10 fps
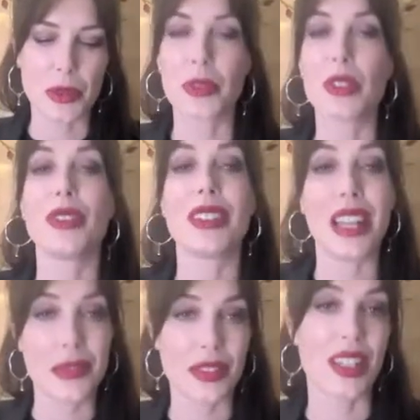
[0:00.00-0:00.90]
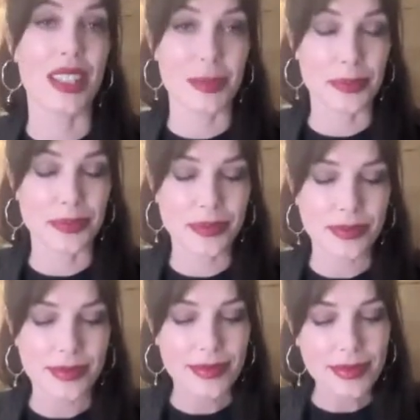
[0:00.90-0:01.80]
a real lifeline,
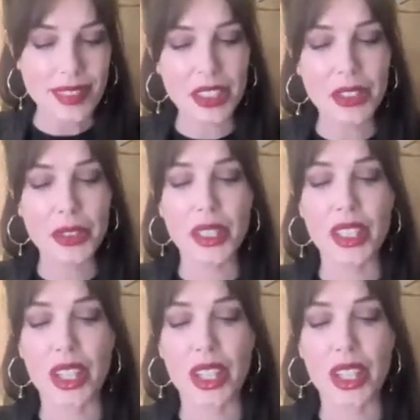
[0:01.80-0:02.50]
including